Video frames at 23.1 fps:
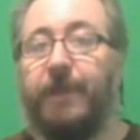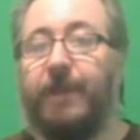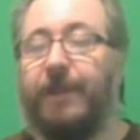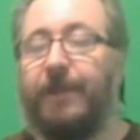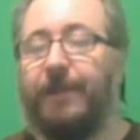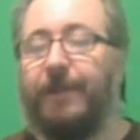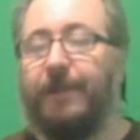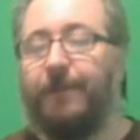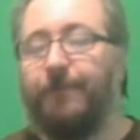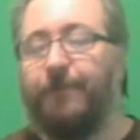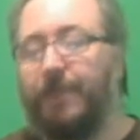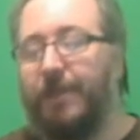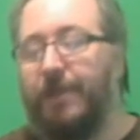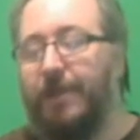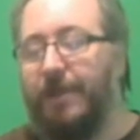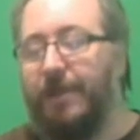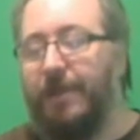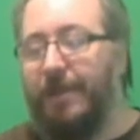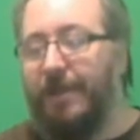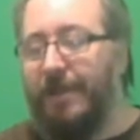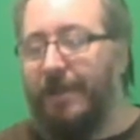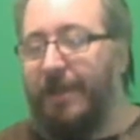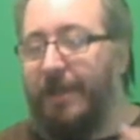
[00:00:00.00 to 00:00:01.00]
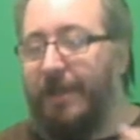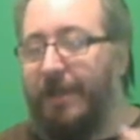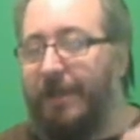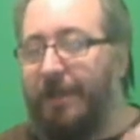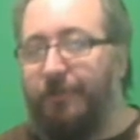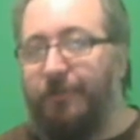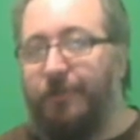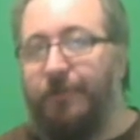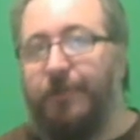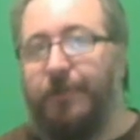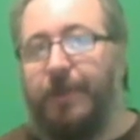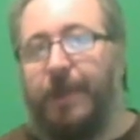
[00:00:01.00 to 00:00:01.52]
fighting. And
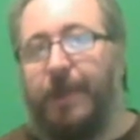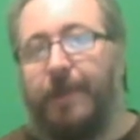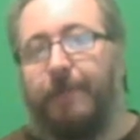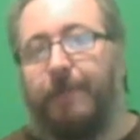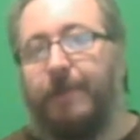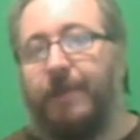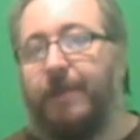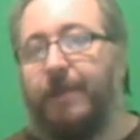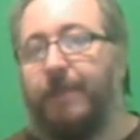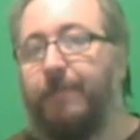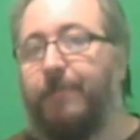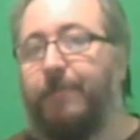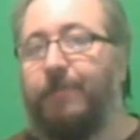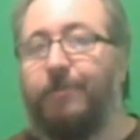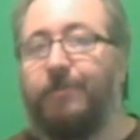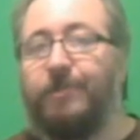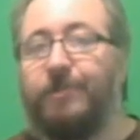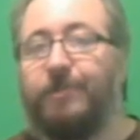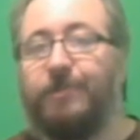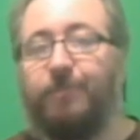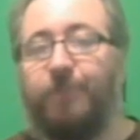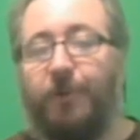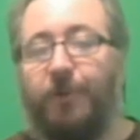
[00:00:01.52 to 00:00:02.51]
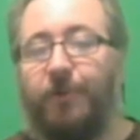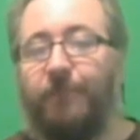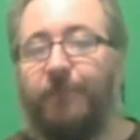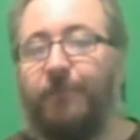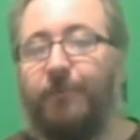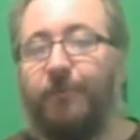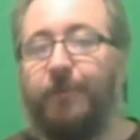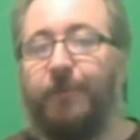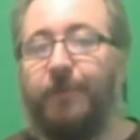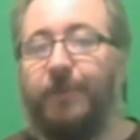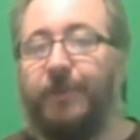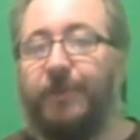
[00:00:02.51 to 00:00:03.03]
even though the Ant-Man bit was spoiled
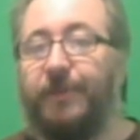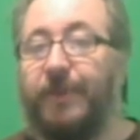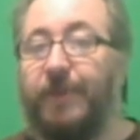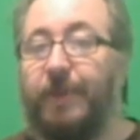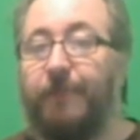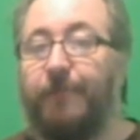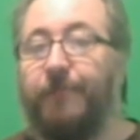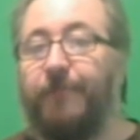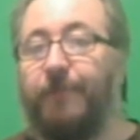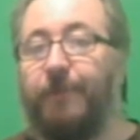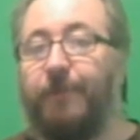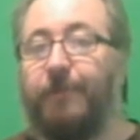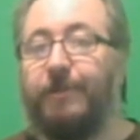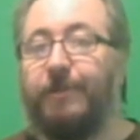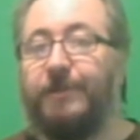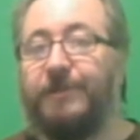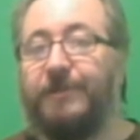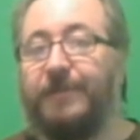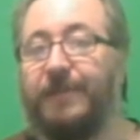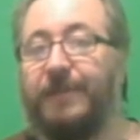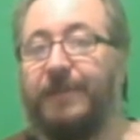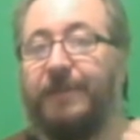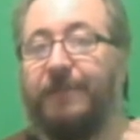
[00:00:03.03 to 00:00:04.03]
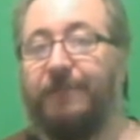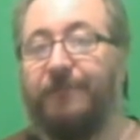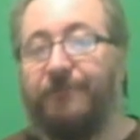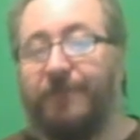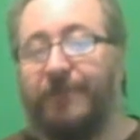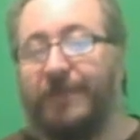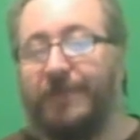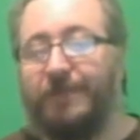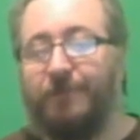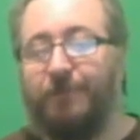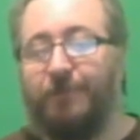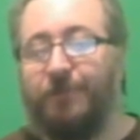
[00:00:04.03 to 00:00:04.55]
for me the day before I went to see it on
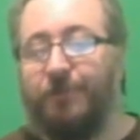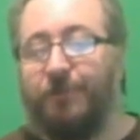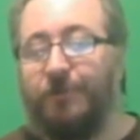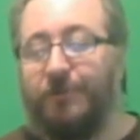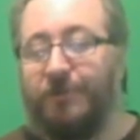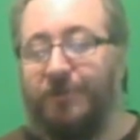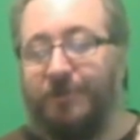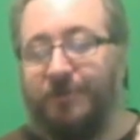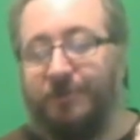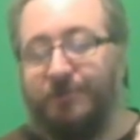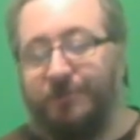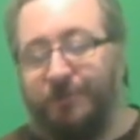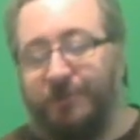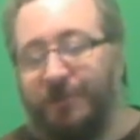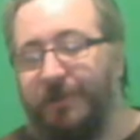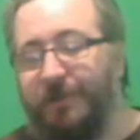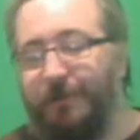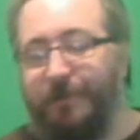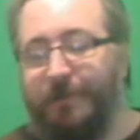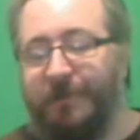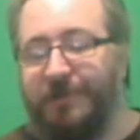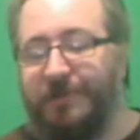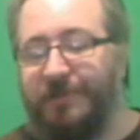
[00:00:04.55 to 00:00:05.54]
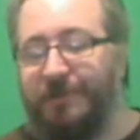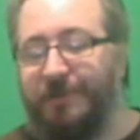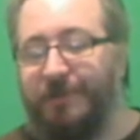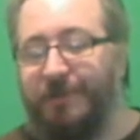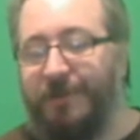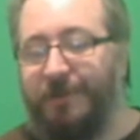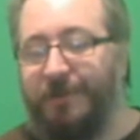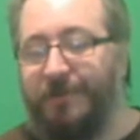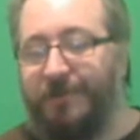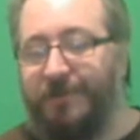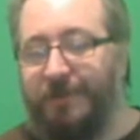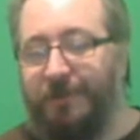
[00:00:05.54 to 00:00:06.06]
Facebook, which I was really pissed
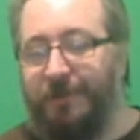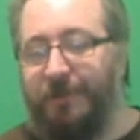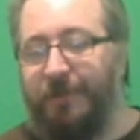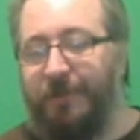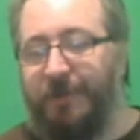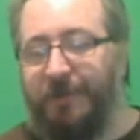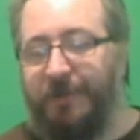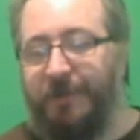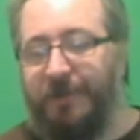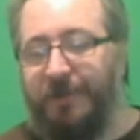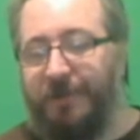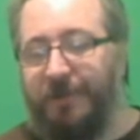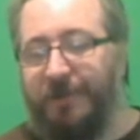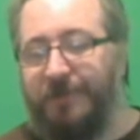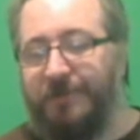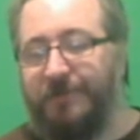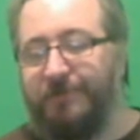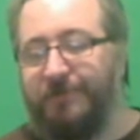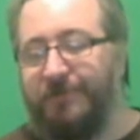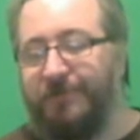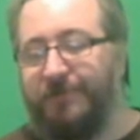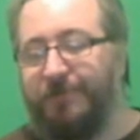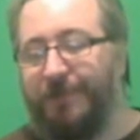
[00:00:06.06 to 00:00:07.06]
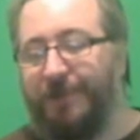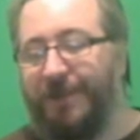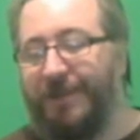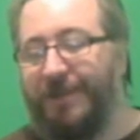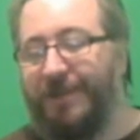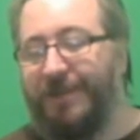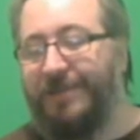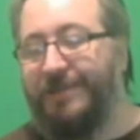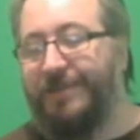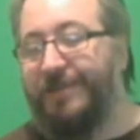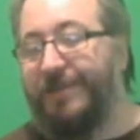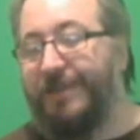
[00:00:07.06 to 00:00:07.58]
about because that would have been an awesome
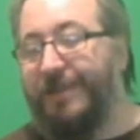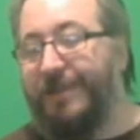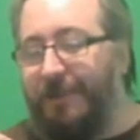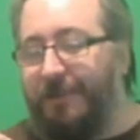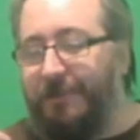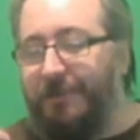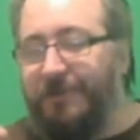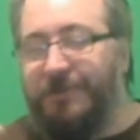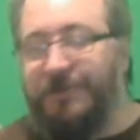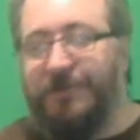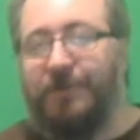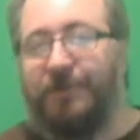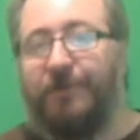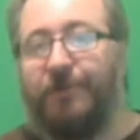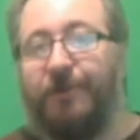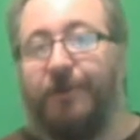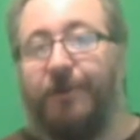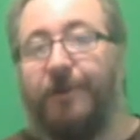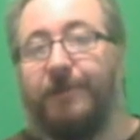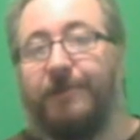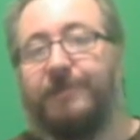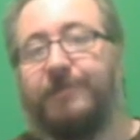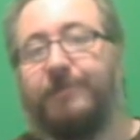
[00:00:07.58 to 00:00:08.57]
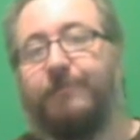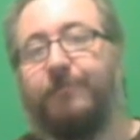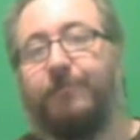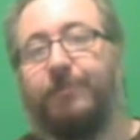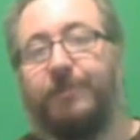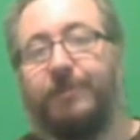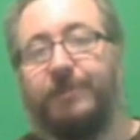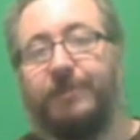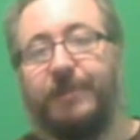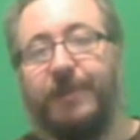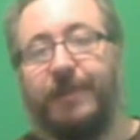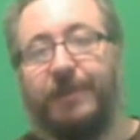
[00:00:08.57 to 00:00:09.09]
surprise, it was still awesome
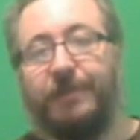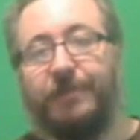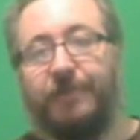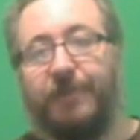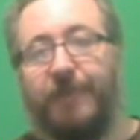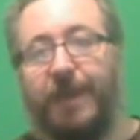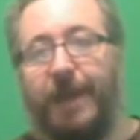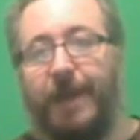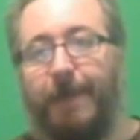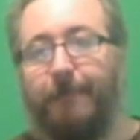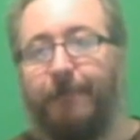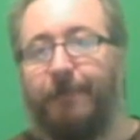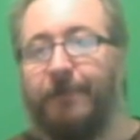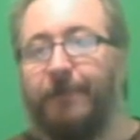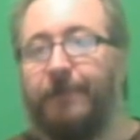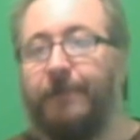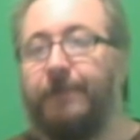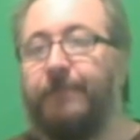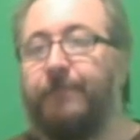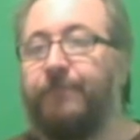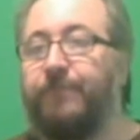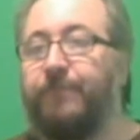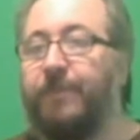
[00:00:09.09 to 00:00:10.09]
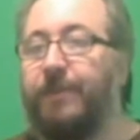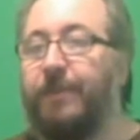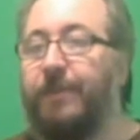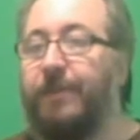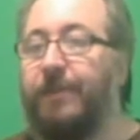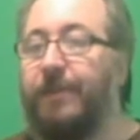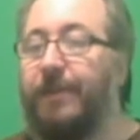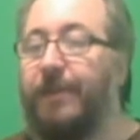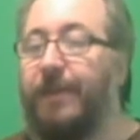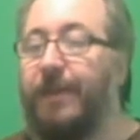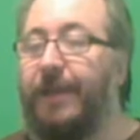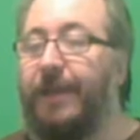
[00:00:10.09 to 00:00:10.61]
once it actually happened.
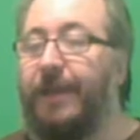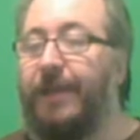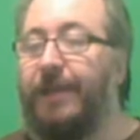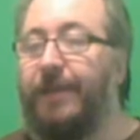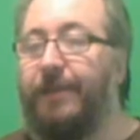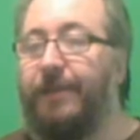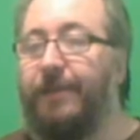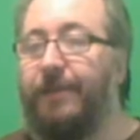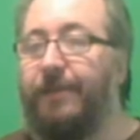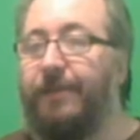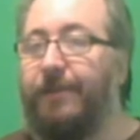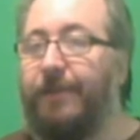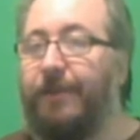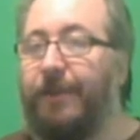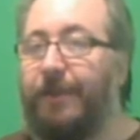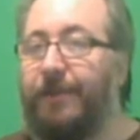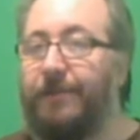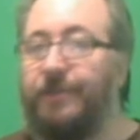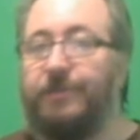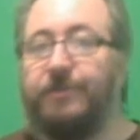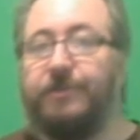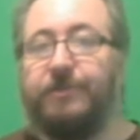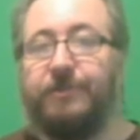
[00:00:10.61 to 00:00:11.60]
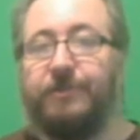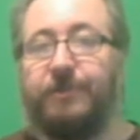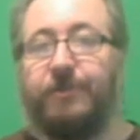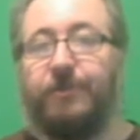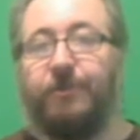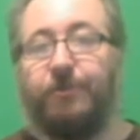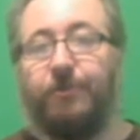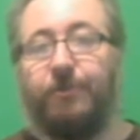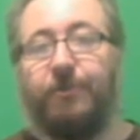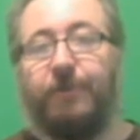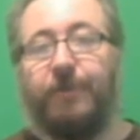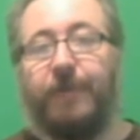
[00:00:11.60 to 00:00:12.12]
And I just
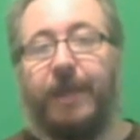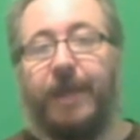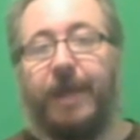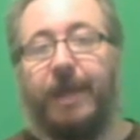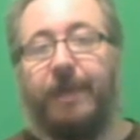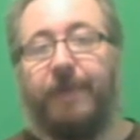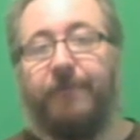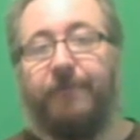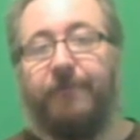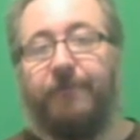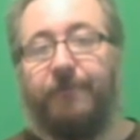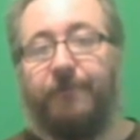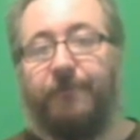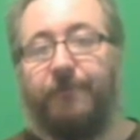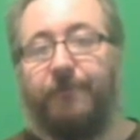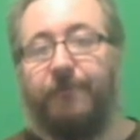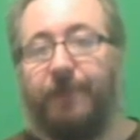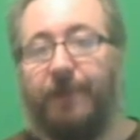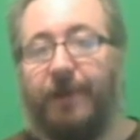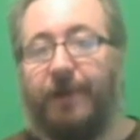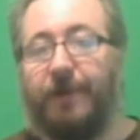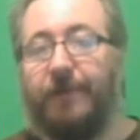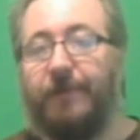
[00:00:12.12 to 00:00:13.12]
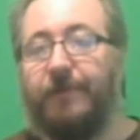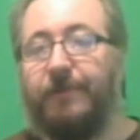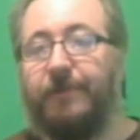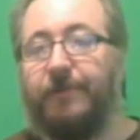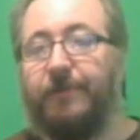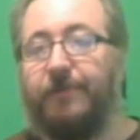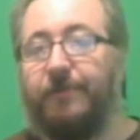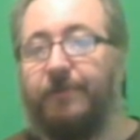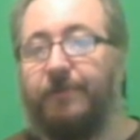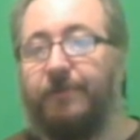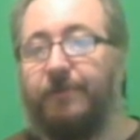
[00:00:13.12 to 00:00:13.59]
still really have fond